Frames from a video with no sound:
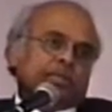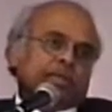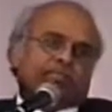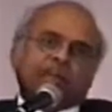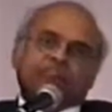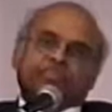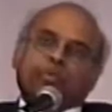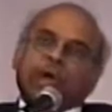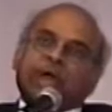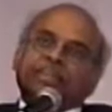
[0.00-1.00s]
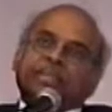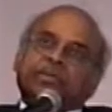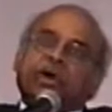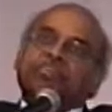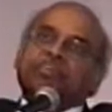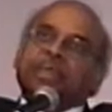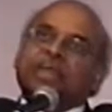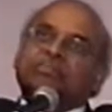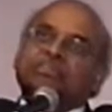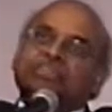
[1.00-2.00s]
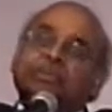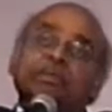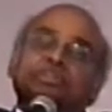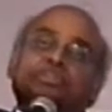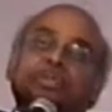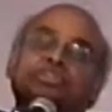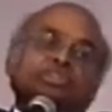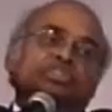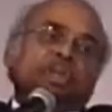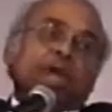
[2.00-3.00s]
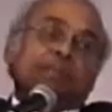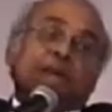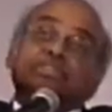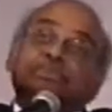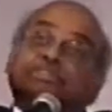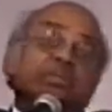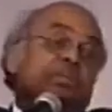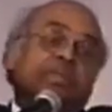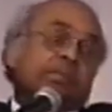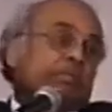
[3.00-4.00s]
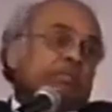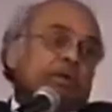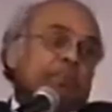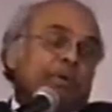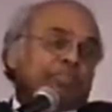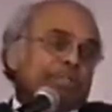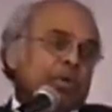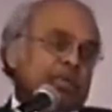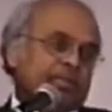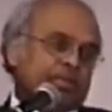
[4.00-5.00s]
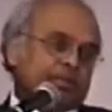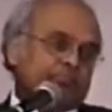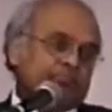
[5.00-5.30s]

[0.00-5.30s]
And then after a while, they got there to the ship just in time as it was about to go under.